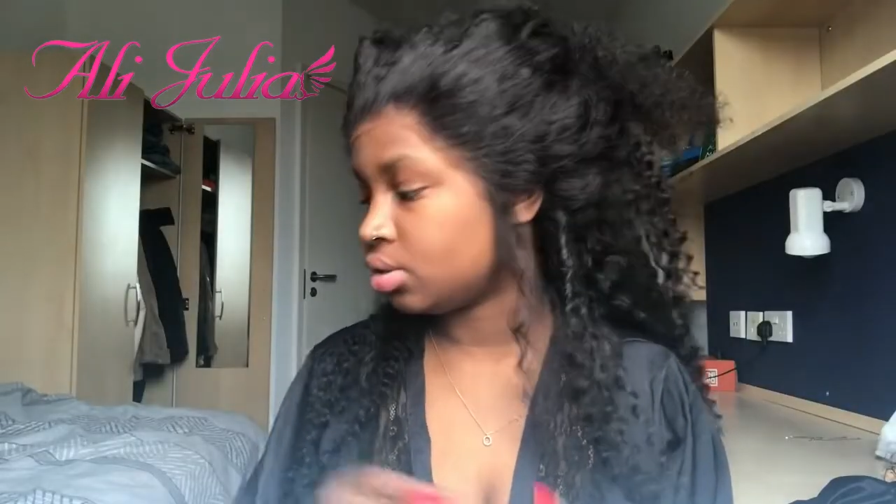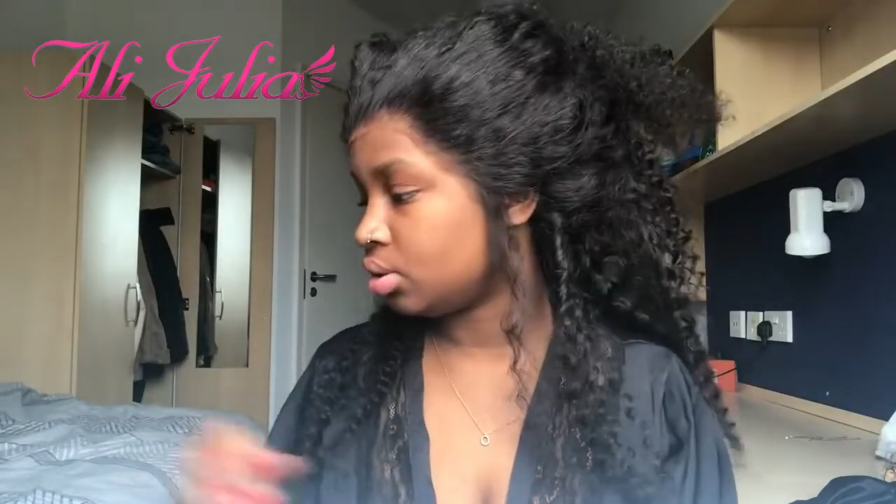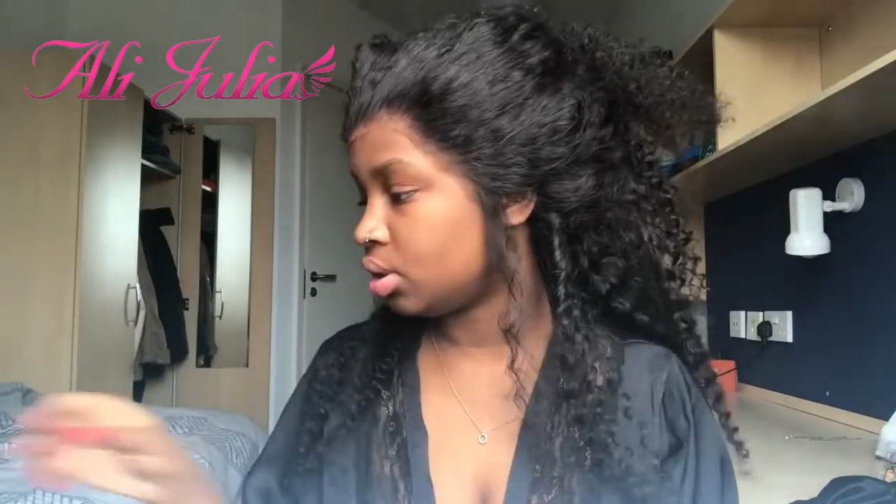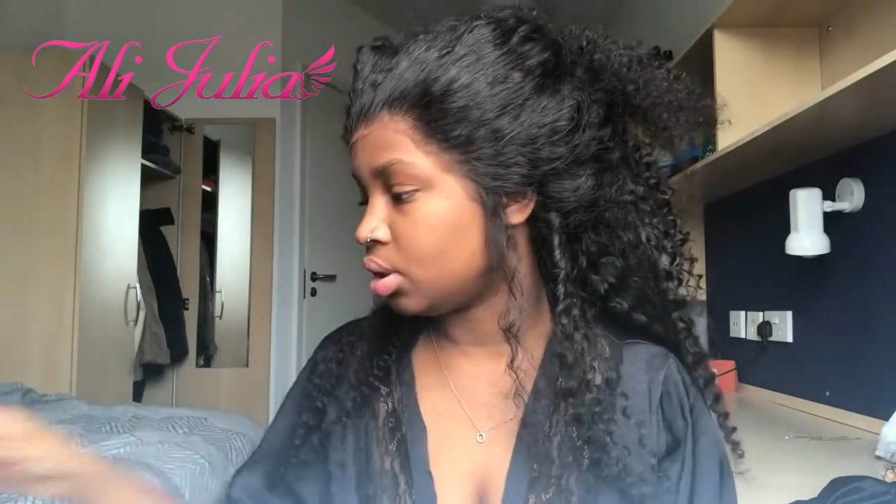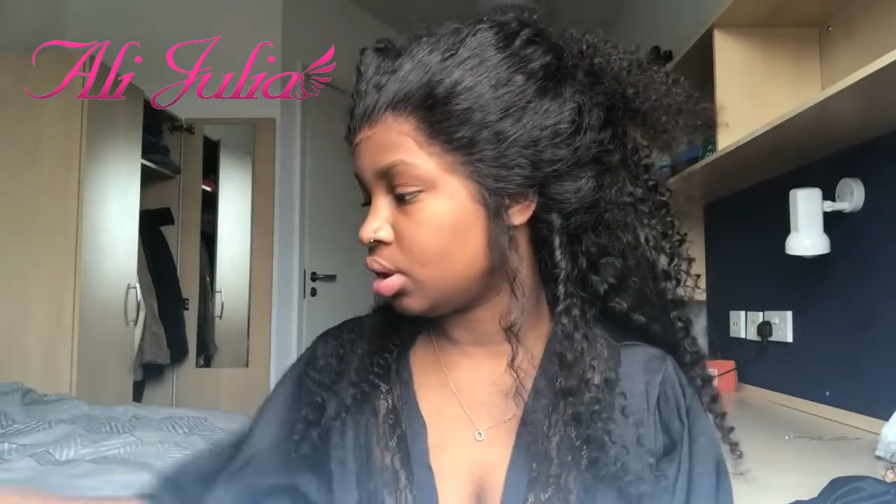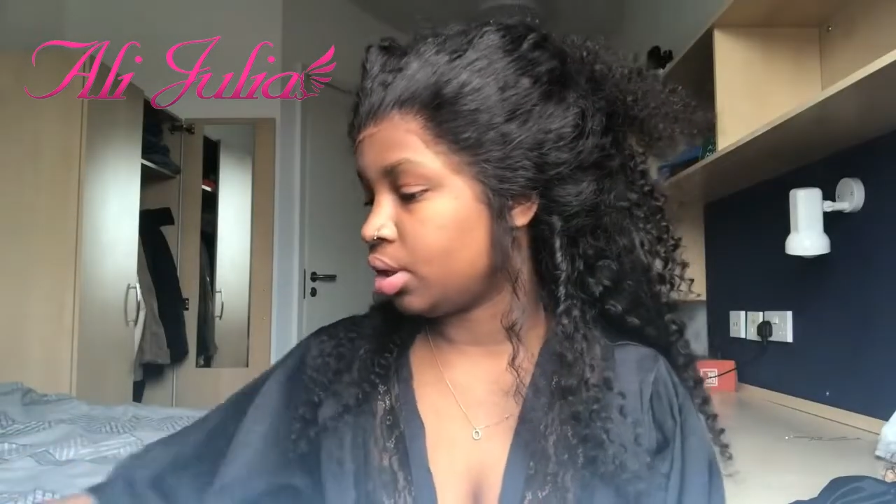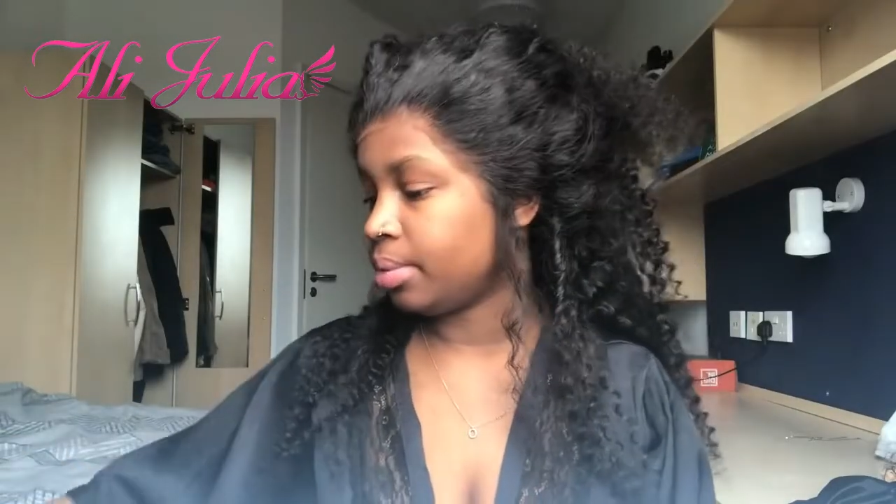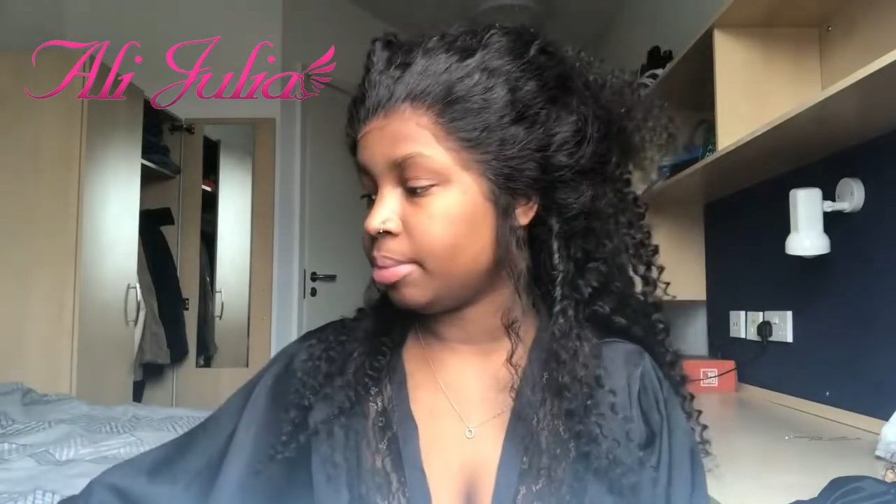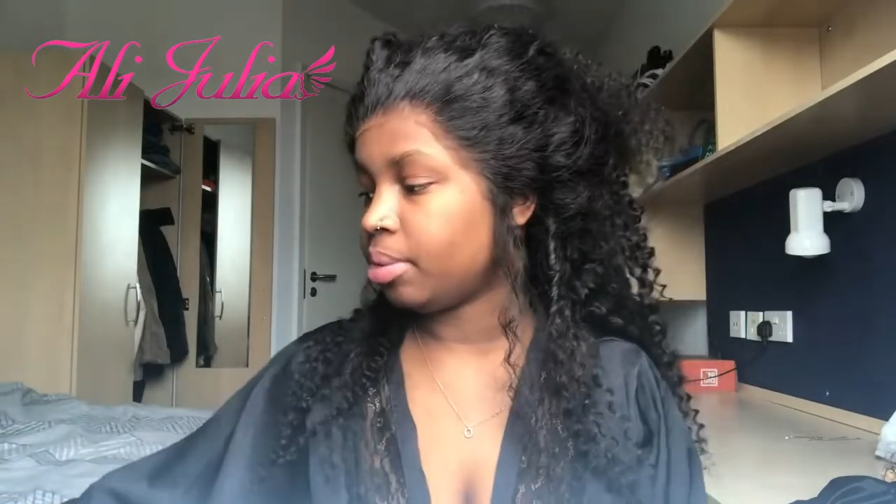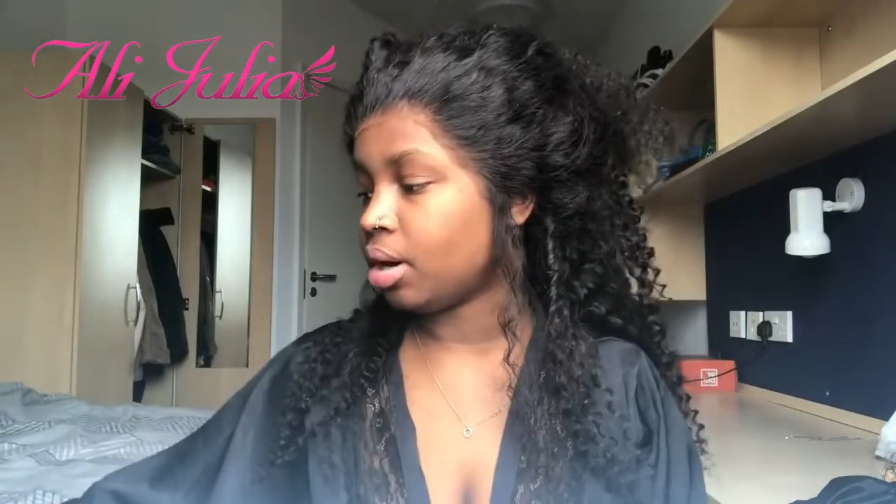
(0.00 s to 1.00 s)
to the
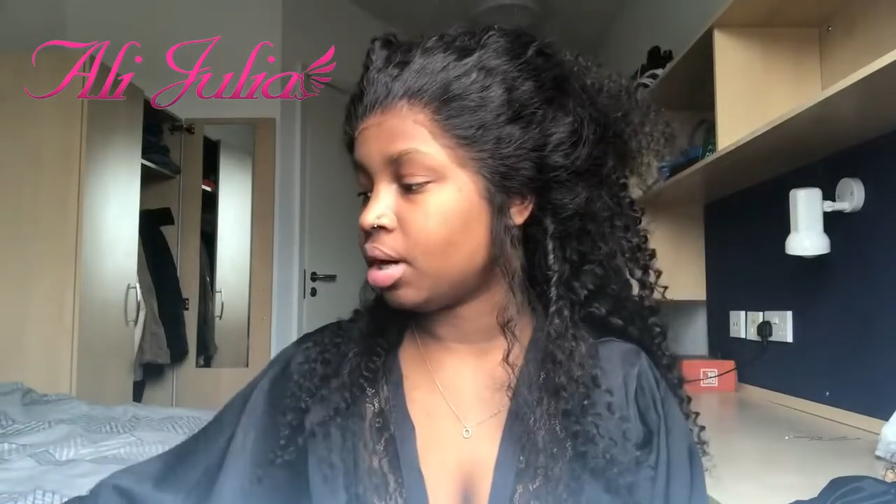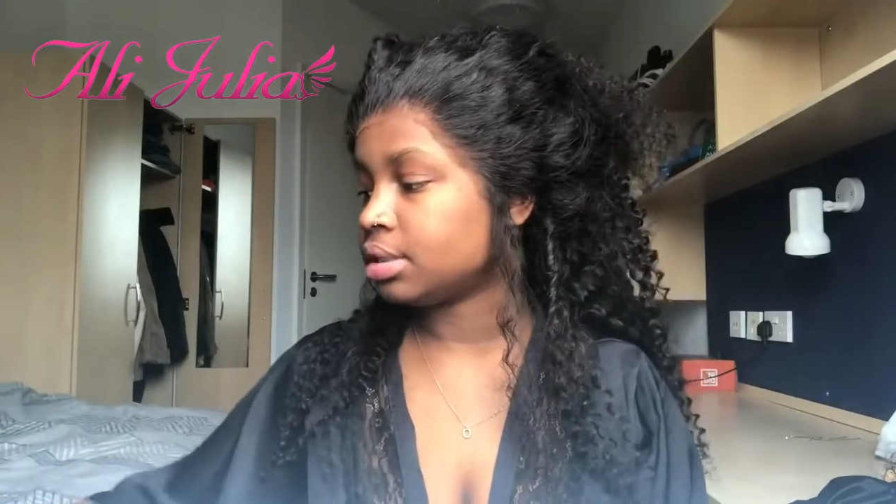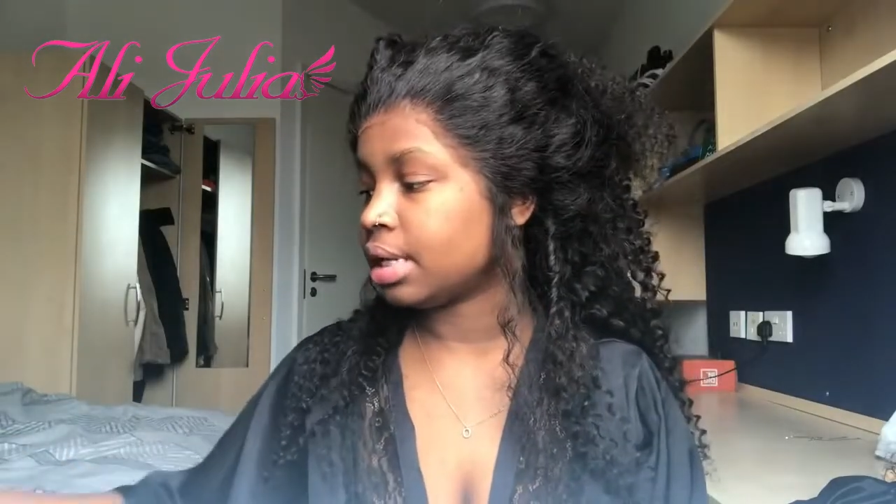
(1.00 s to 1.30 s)
gluing part.